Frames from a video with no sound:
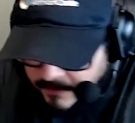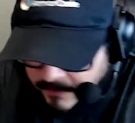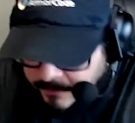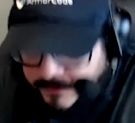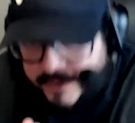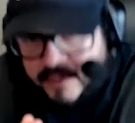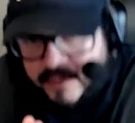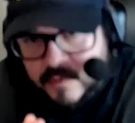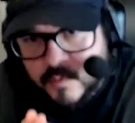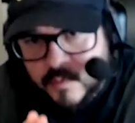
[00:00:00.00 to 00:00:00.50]

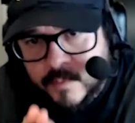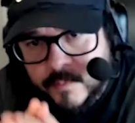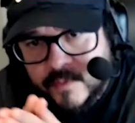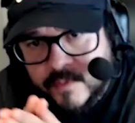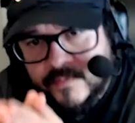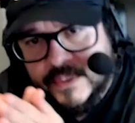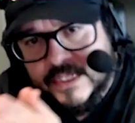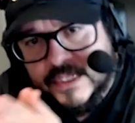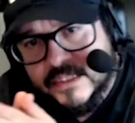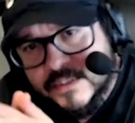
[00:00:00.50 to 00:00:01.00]
that you were
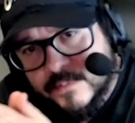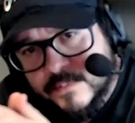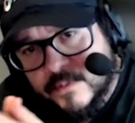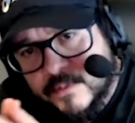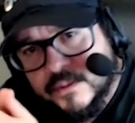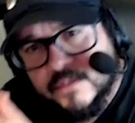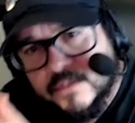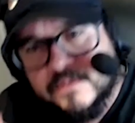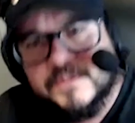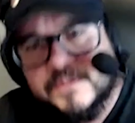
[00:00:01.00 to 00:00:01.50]
moving in
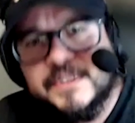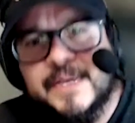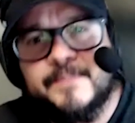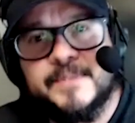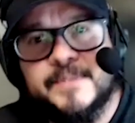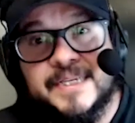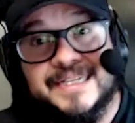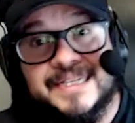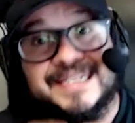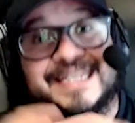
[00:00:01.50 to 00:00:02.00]
small little
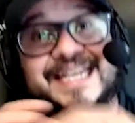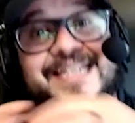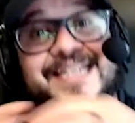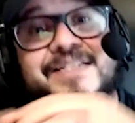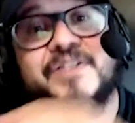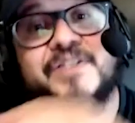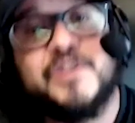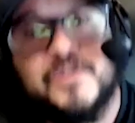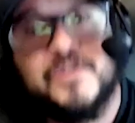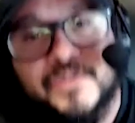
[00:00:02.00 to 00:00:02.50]
steps, it
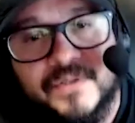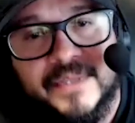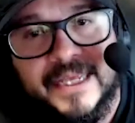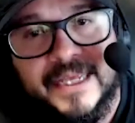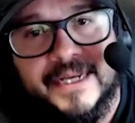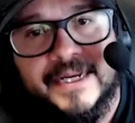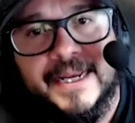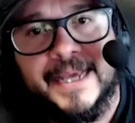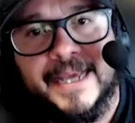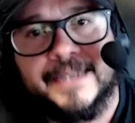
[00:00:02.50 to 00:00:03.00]
gets you to
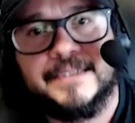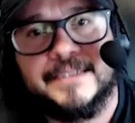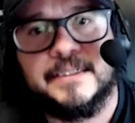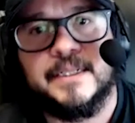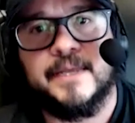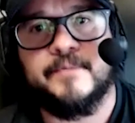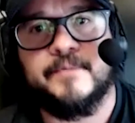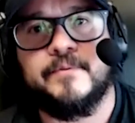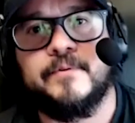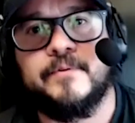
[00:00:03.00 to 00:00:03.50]
that next
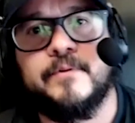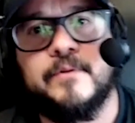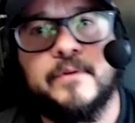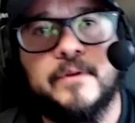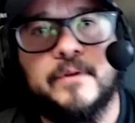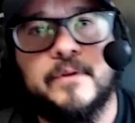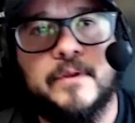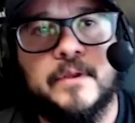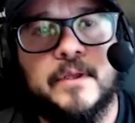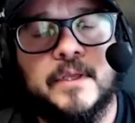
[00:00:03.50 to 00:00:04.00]
level.
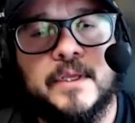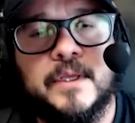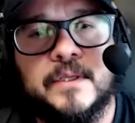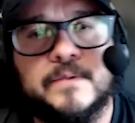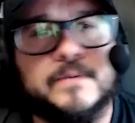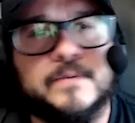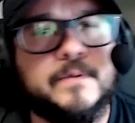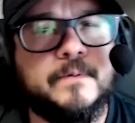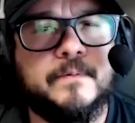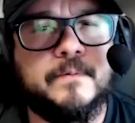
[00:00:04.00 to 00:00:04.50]

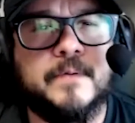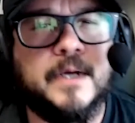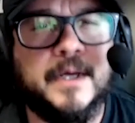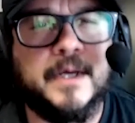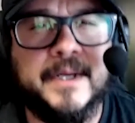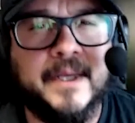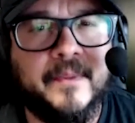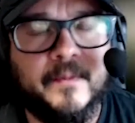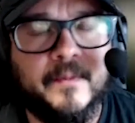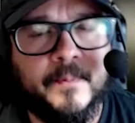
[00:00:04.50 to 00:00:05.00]
So
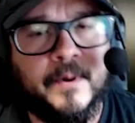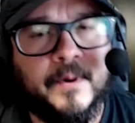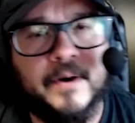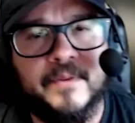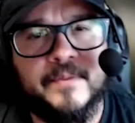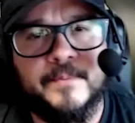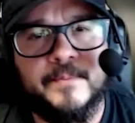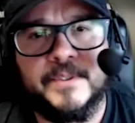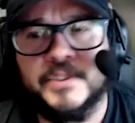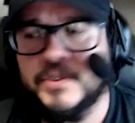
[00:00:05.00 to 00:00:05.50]
another part
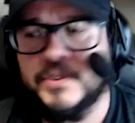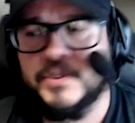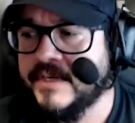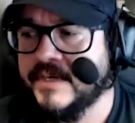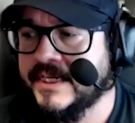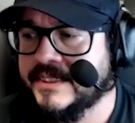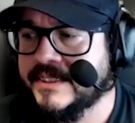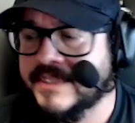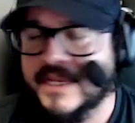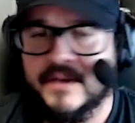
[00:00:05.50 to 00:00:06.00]
of the
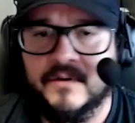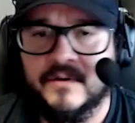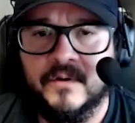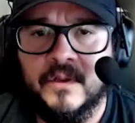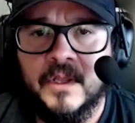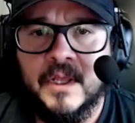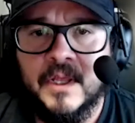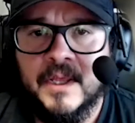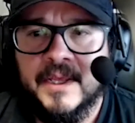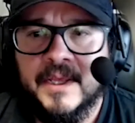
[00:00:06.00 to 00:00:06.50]
maturity cycle
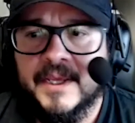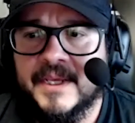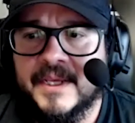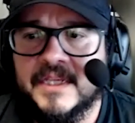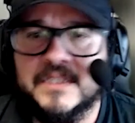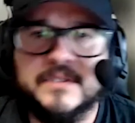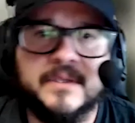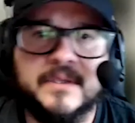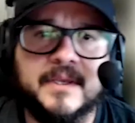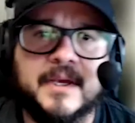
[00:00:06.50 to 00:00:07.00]

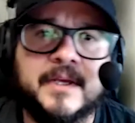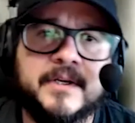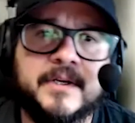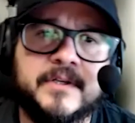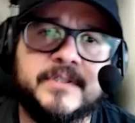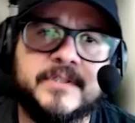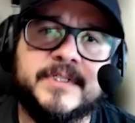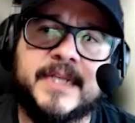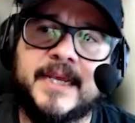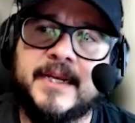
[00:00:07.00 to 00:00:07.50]
is
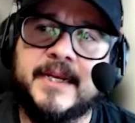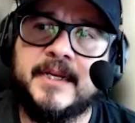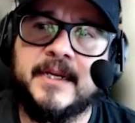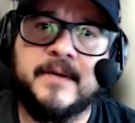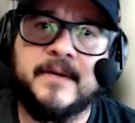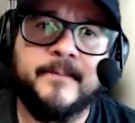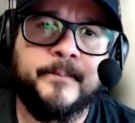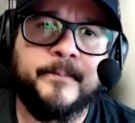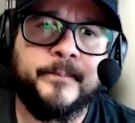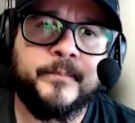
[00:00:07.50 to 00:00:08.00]

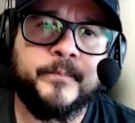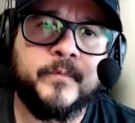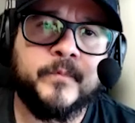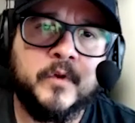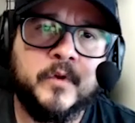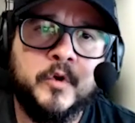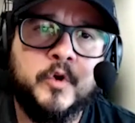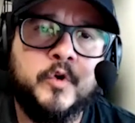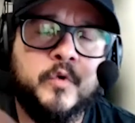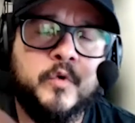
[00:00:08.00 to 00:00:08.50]
understanding
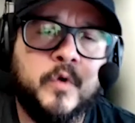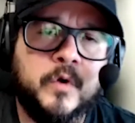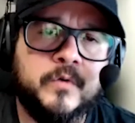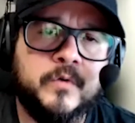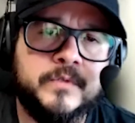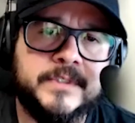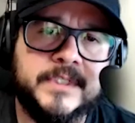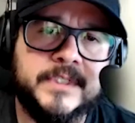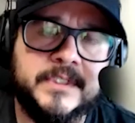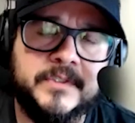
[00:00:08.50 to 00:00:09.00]
who
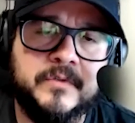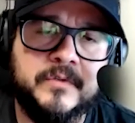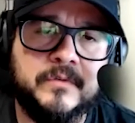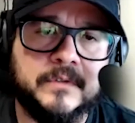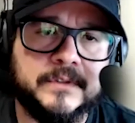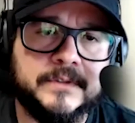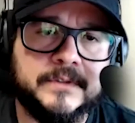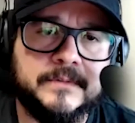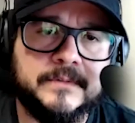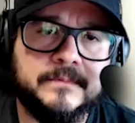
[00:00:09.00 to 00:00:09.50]
owns the
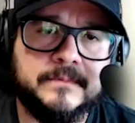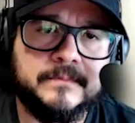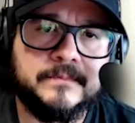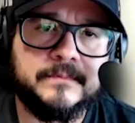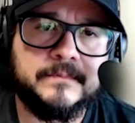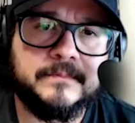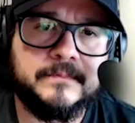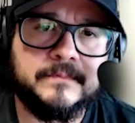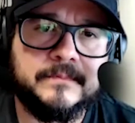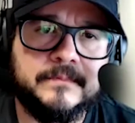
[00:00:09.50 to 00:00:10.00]
tools
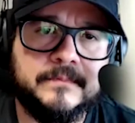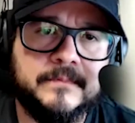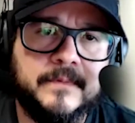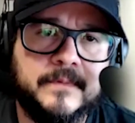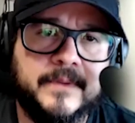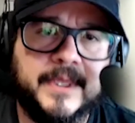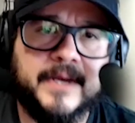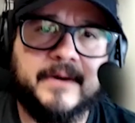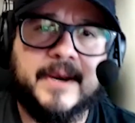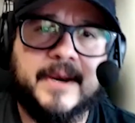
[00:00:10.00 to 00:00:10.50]

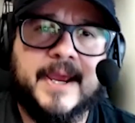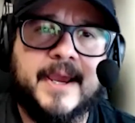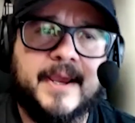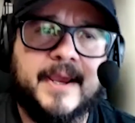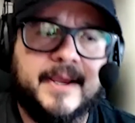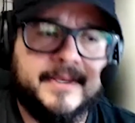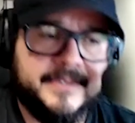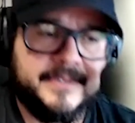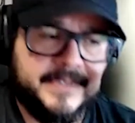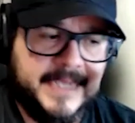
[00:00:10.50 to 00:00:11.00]
that are
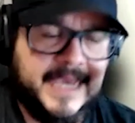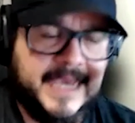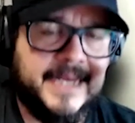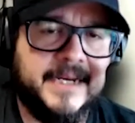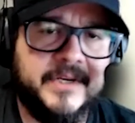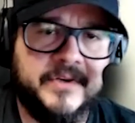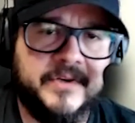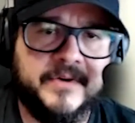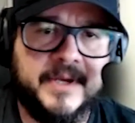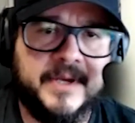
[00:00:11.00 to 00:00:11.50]

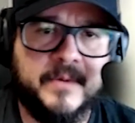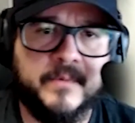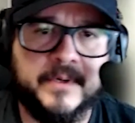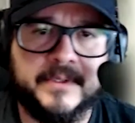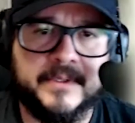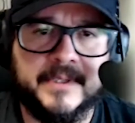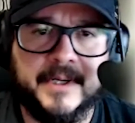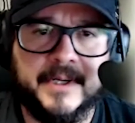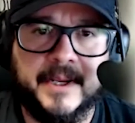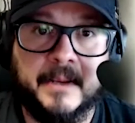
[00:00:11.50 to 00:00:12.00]
scanning your network
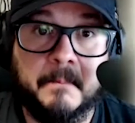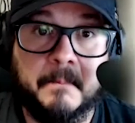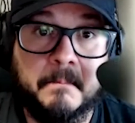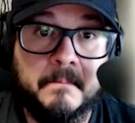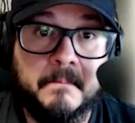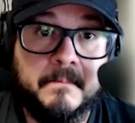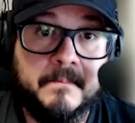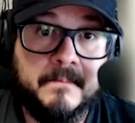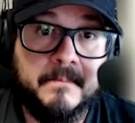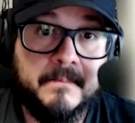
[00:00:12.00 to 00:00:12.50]
today,
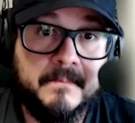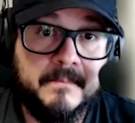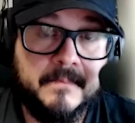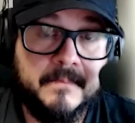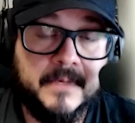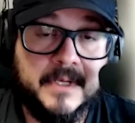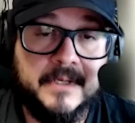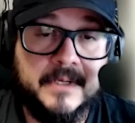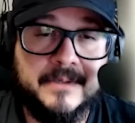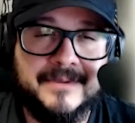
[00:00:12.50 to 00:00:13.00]

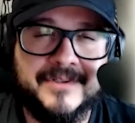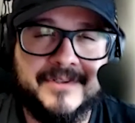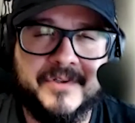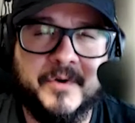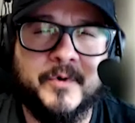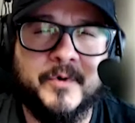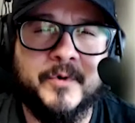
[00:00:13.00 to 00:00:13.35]
right? So